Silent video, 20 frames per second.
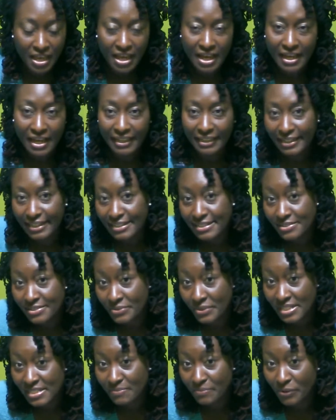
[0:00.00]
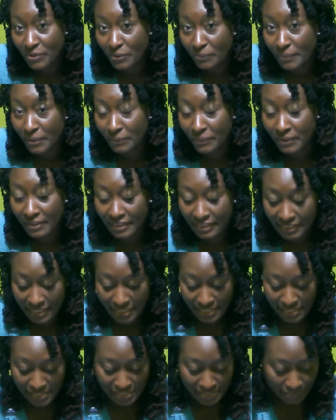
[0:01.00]
I like to experiment with
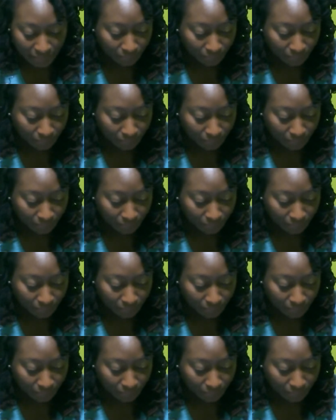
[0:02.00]
things.